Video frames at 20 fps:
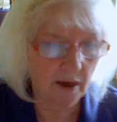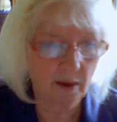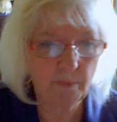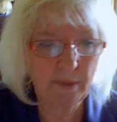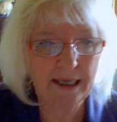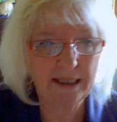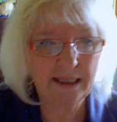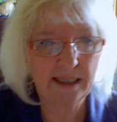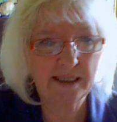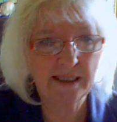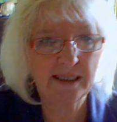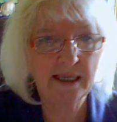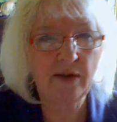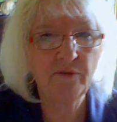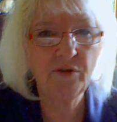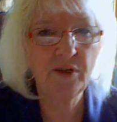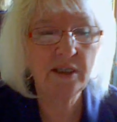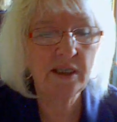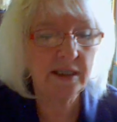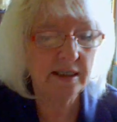about the
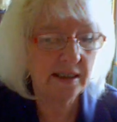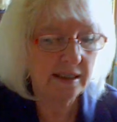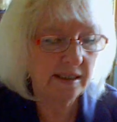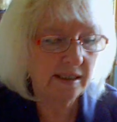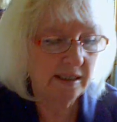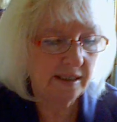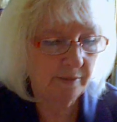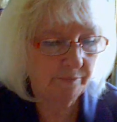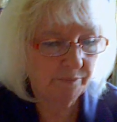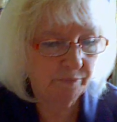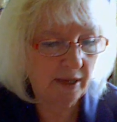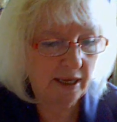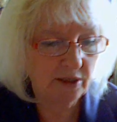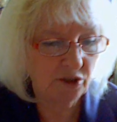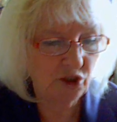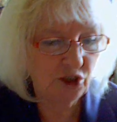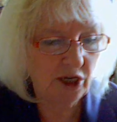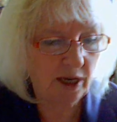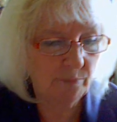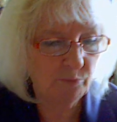70s,
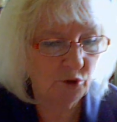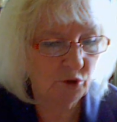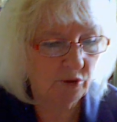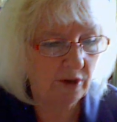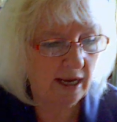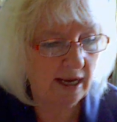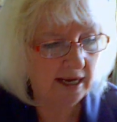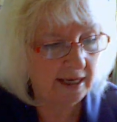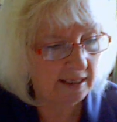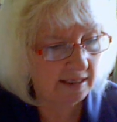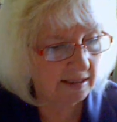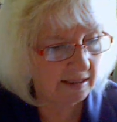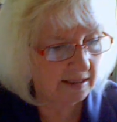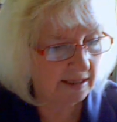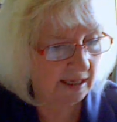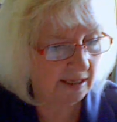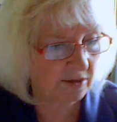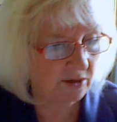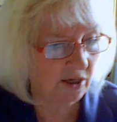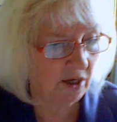and Chapter 8
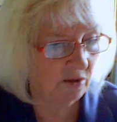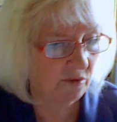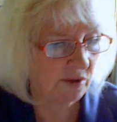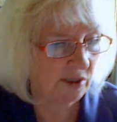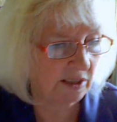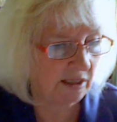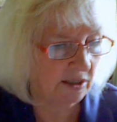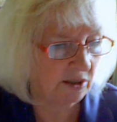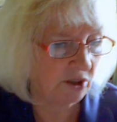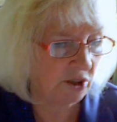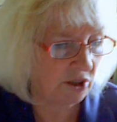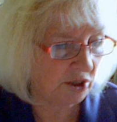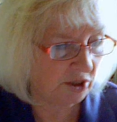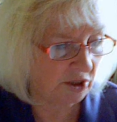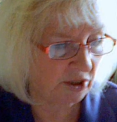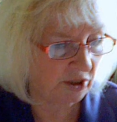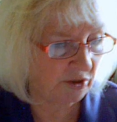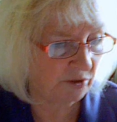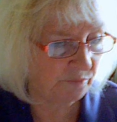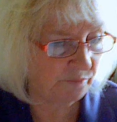then goes
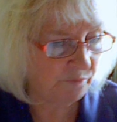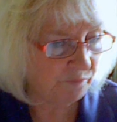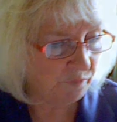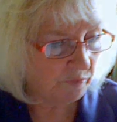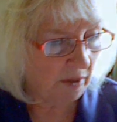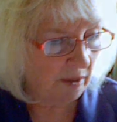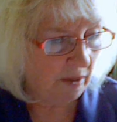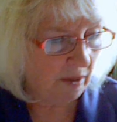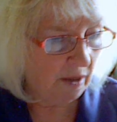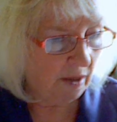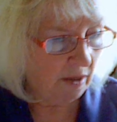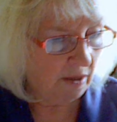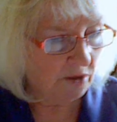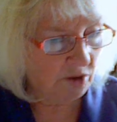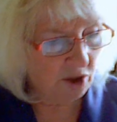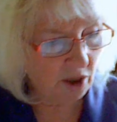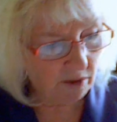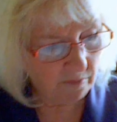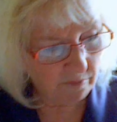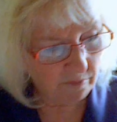into,
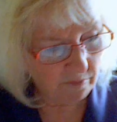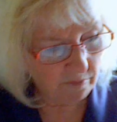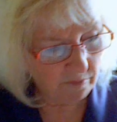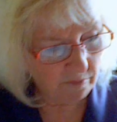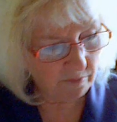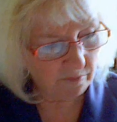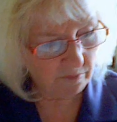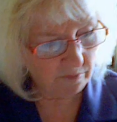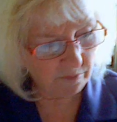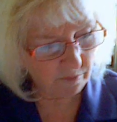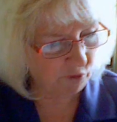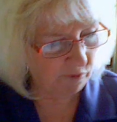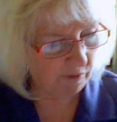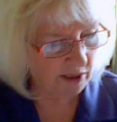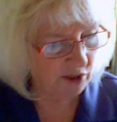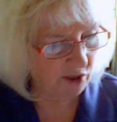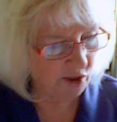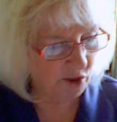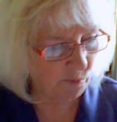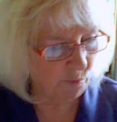Chapter
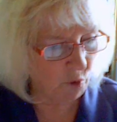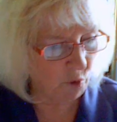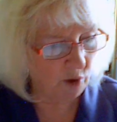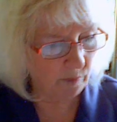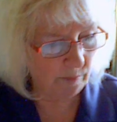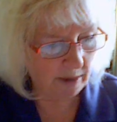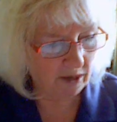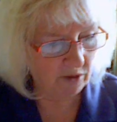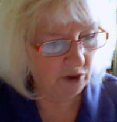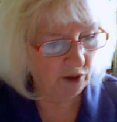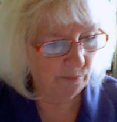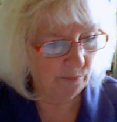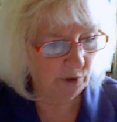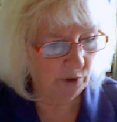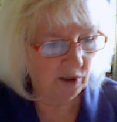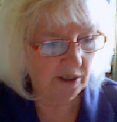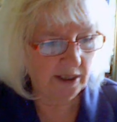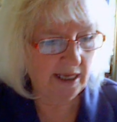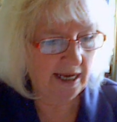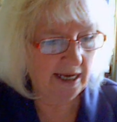8 is more about
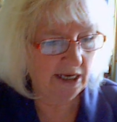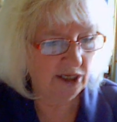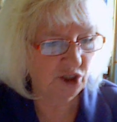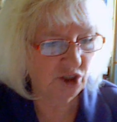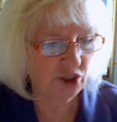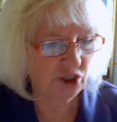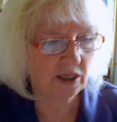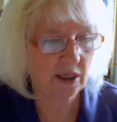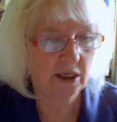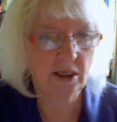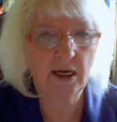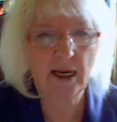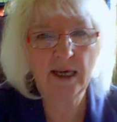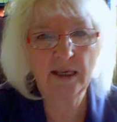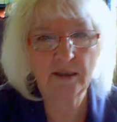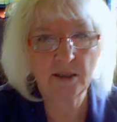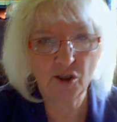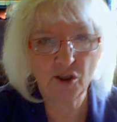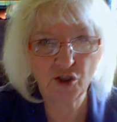communication and the